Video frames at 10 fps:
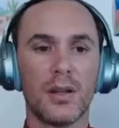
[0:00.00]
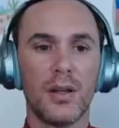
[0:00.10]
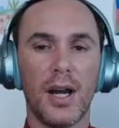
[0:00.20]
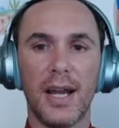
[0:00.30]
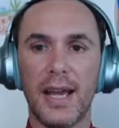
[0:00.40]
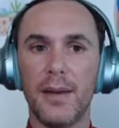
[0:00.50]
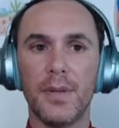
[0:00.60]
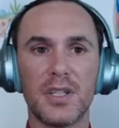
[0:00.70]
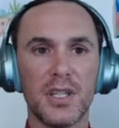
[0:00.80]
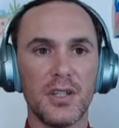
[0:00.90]
I am a
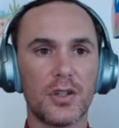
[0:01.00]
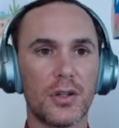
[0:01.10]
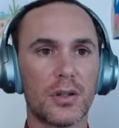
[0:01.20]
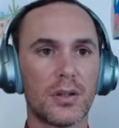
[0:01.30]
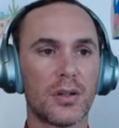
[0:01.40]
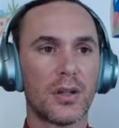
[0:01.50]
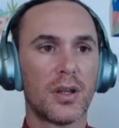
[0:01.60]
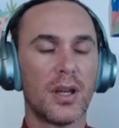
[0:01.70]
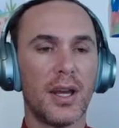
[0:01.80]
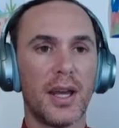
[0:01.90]
teacher
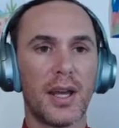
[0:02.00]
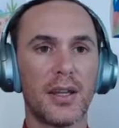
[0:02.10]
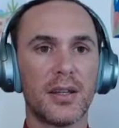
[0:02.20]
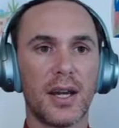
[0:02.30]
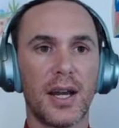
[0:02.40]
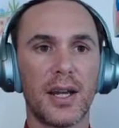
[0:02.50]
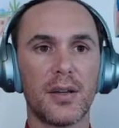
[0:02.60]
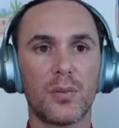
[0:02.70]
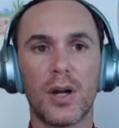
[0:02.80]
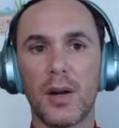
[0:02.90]
and I
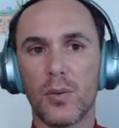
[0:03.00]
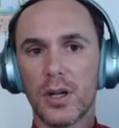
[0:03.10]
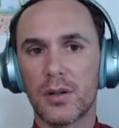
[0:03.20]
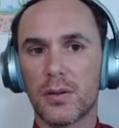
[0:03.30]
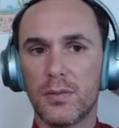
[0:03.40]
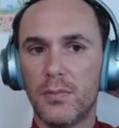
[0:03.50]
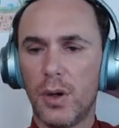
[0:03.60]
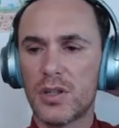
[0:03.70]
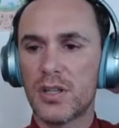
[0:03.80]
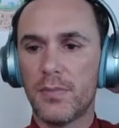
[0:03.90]
work,
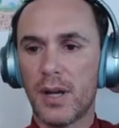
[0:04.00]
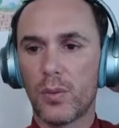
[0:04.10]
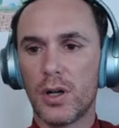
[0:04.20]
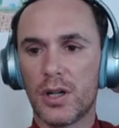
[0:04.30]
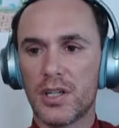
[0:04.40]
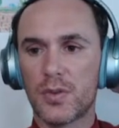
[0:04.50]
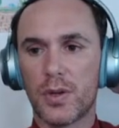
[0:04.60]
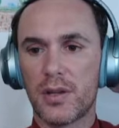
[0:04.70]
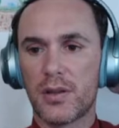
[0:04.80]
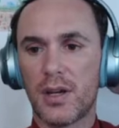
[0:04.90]
most of my work is
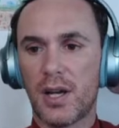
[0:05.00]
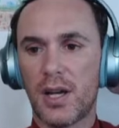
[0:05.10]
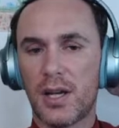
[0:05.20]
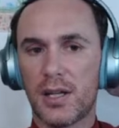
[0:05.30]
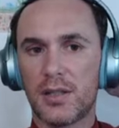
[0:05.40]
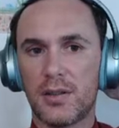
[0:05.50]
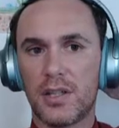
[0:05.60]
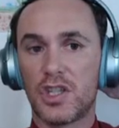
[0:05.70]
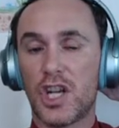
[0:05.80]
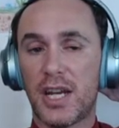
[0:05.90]
with the
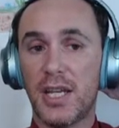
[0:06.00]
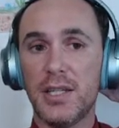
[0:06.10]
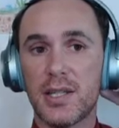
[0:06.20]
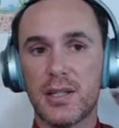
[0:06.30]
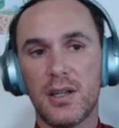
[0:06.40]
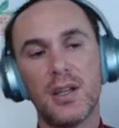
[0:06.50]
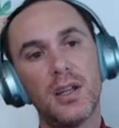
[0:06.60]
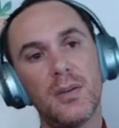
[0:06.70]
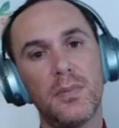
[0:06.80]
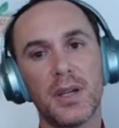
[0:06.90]
Chinese
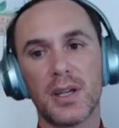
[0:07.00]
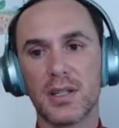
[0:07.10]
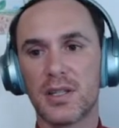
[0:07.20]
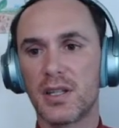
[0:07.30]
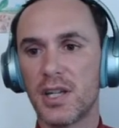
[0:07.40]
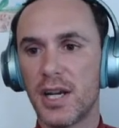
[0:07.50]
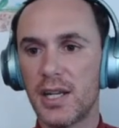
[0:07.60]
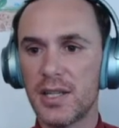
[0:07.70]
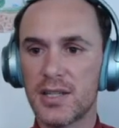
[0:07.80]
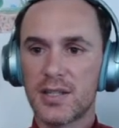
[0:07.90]
because the
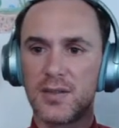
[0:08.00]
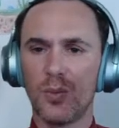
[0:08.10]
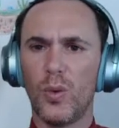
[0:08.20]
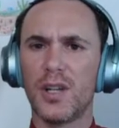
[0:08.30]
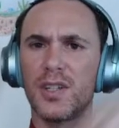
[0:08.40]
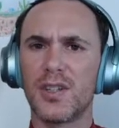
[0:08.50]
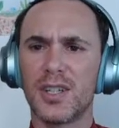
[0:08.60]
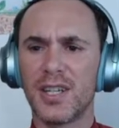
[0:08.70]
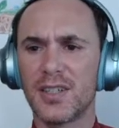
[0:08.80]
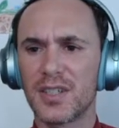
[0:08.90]
Chinese want to learn
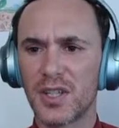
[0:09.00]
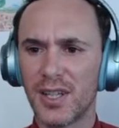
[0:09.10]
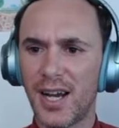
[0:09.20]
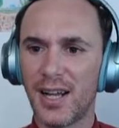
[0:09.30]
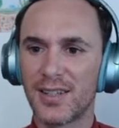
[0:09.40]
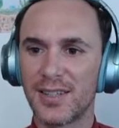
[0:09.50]
English a lot.